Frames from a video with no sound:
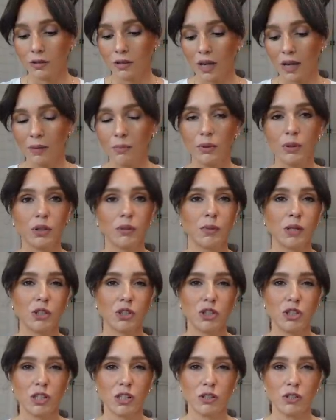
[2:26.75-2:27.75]
I pretty much
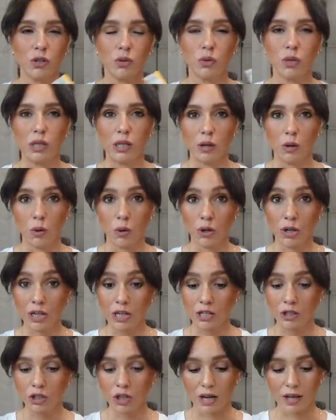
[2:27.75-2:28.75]
stick to the
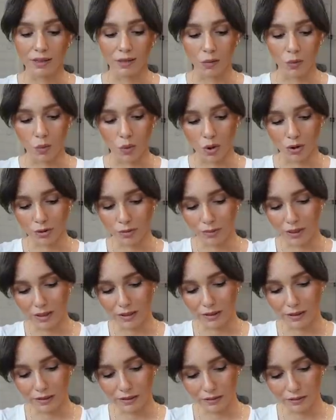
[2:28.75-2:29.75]
orange and the
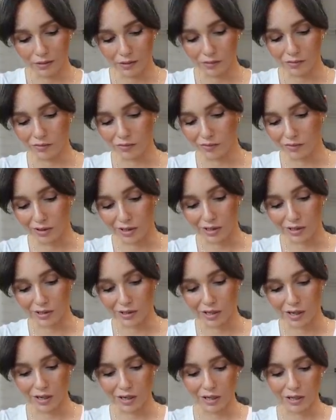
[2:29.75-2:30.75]
watermelon these
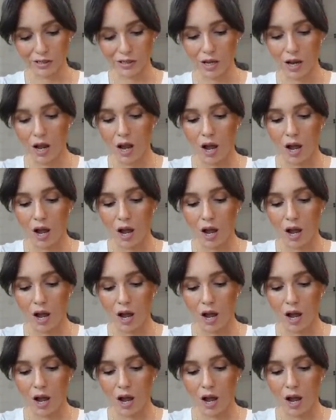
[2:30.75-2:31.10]
days.